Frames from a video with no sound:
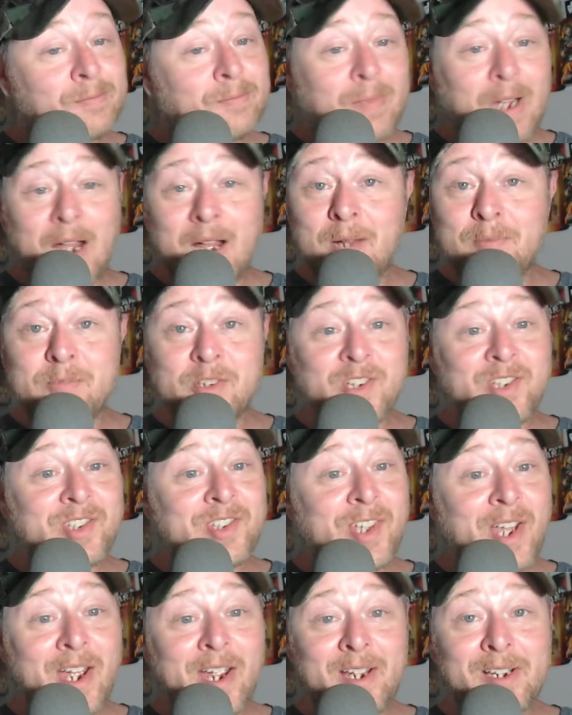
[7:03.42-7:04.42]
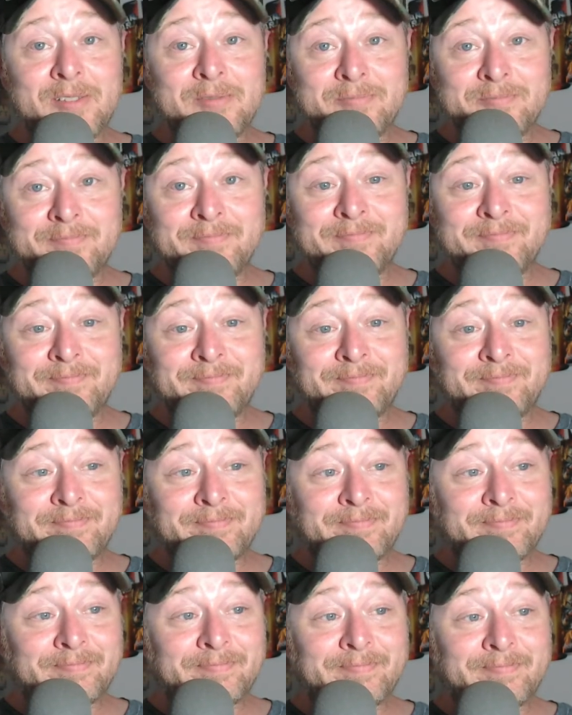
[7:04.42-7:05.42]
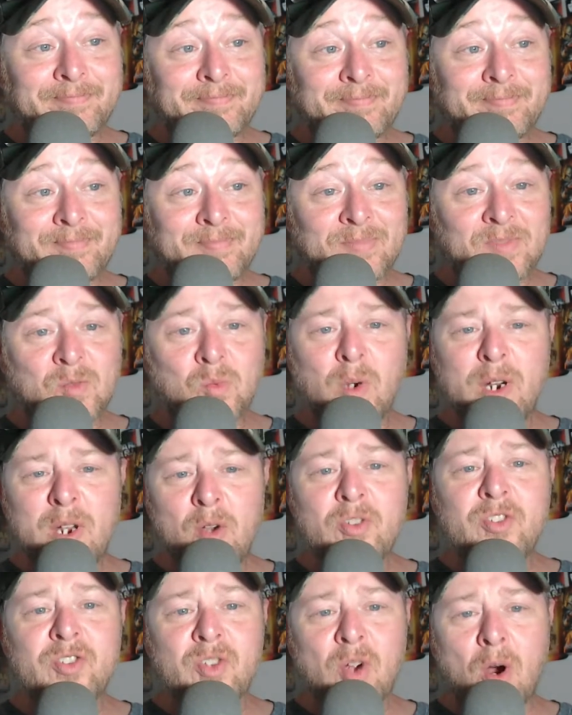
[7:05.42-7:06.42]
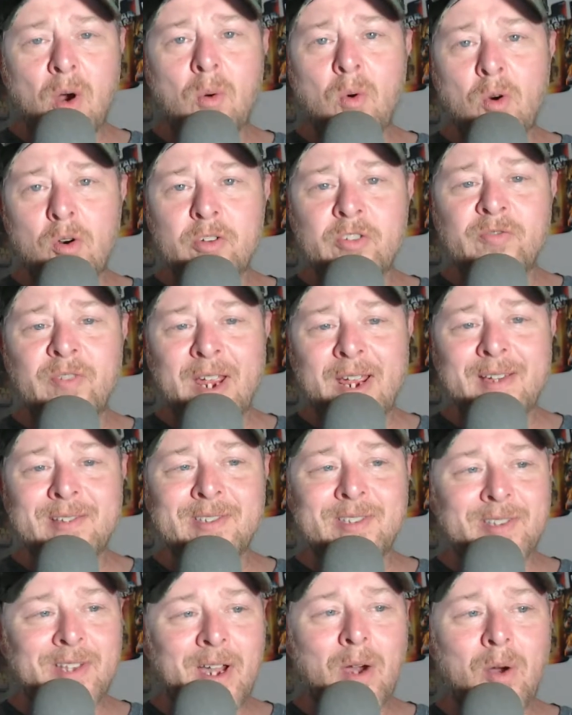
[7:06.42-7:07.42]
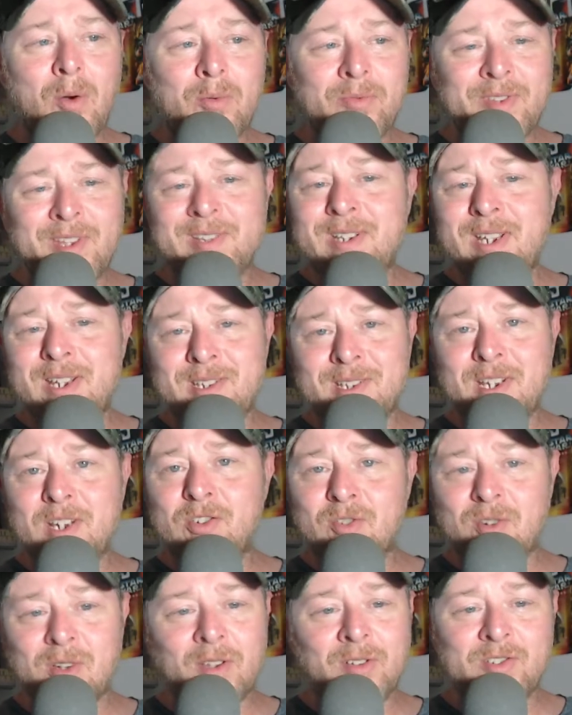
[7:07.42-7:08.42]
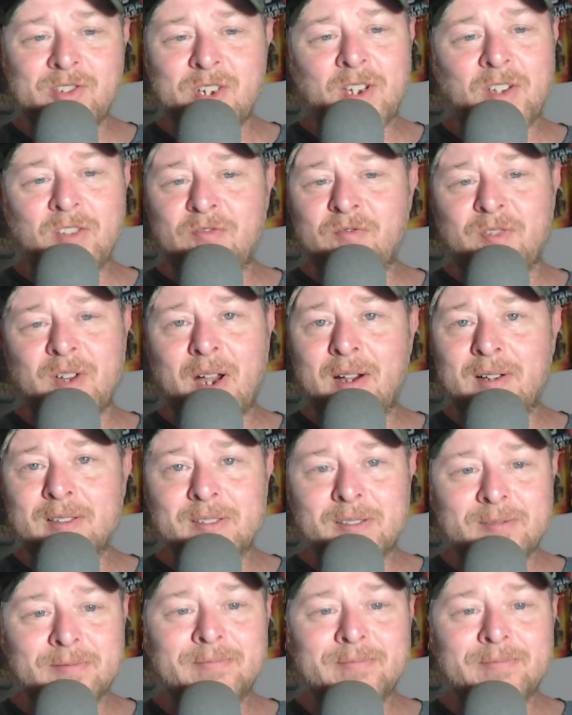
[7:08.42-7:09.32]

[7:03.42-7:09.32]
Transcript: I'm just saying. Real Star Wars fans know the Disney trilogy is fucked.